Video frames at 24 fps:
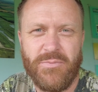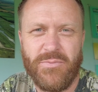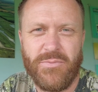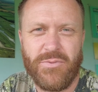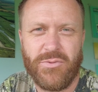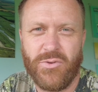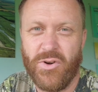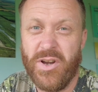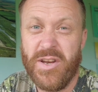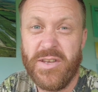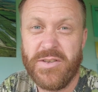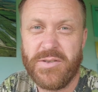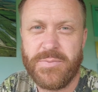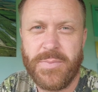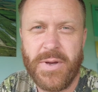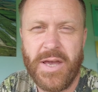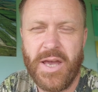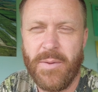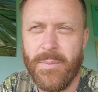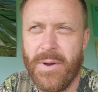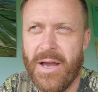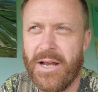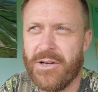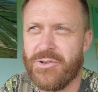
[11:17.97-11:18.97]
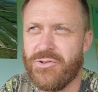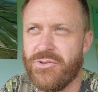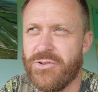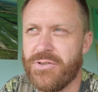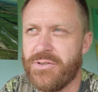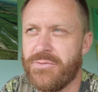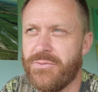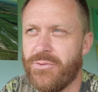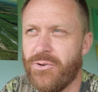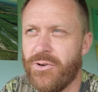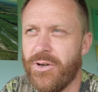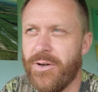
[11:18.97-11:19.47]
3 spare
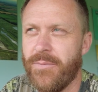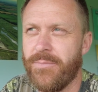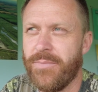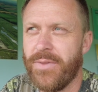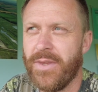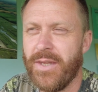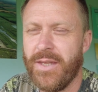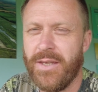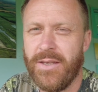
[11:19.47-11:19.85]
batteries for it,